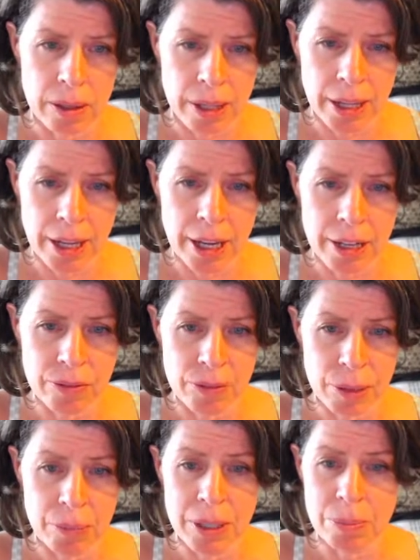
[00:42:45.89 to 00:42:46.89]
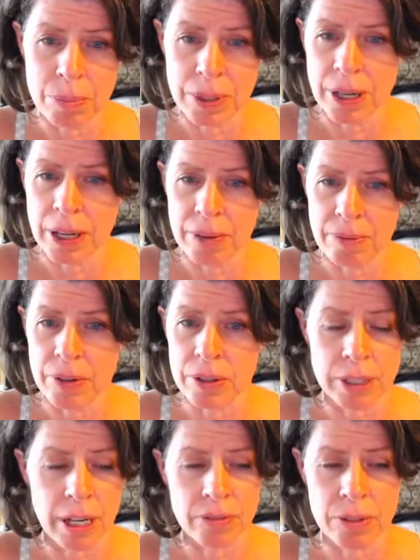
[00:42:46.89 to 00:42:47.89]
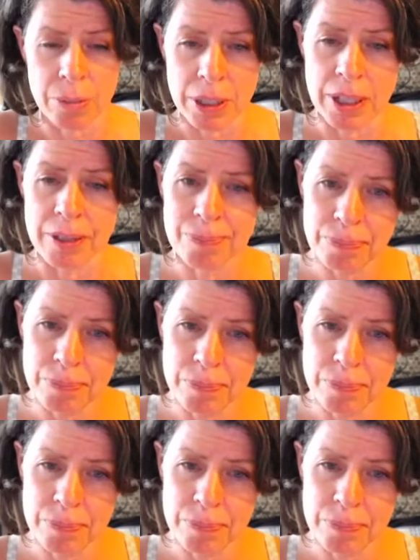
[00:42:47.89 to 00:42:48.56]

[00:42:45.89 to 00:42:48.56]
That I can flip it, but first I have to be like,